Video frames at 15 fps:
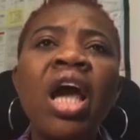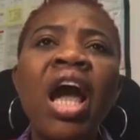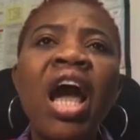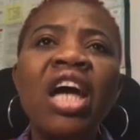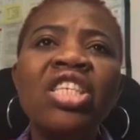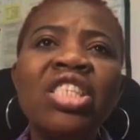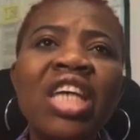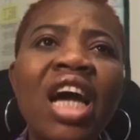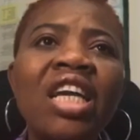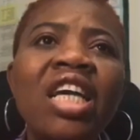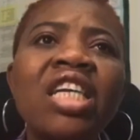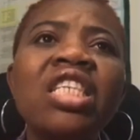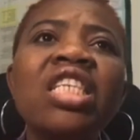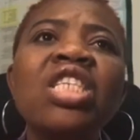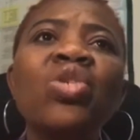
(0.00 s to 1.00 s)
Her
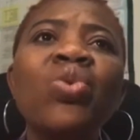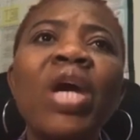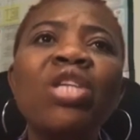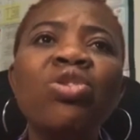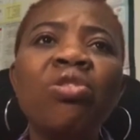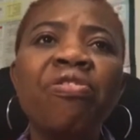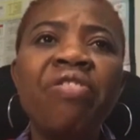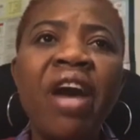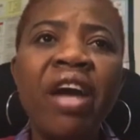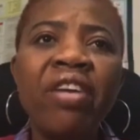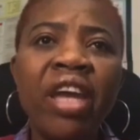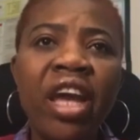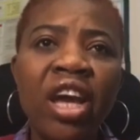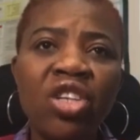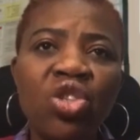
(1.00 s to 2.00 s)
challenge is where to
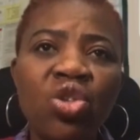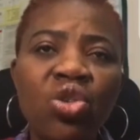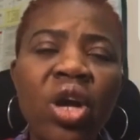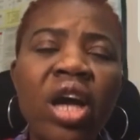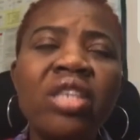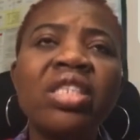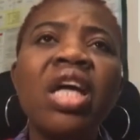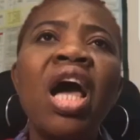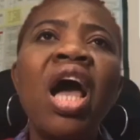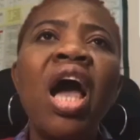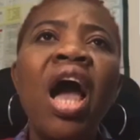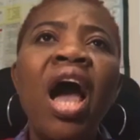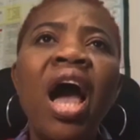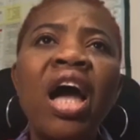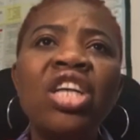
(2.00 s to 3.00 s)
find caterers.
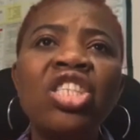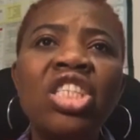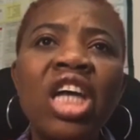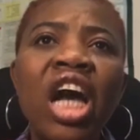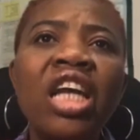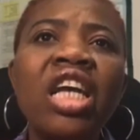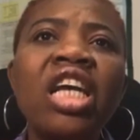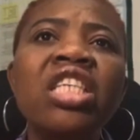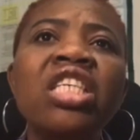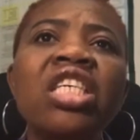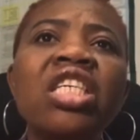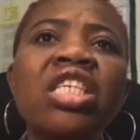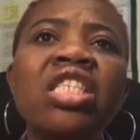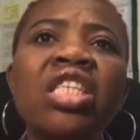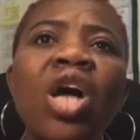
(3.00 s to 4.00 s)
Her challenge
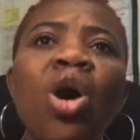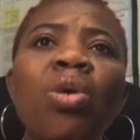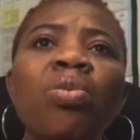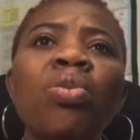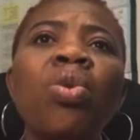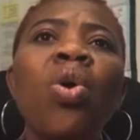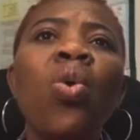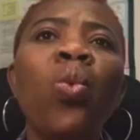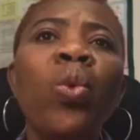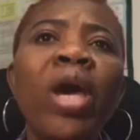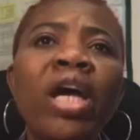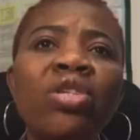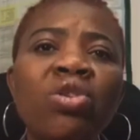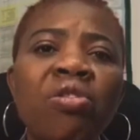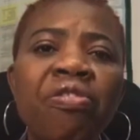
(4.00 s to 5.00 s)
is
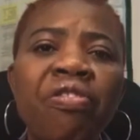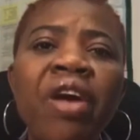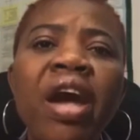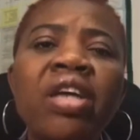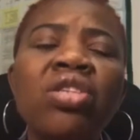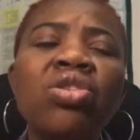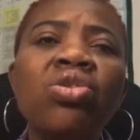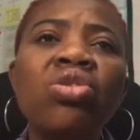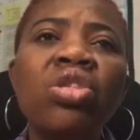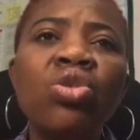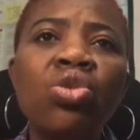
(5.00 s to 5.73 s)
where to find those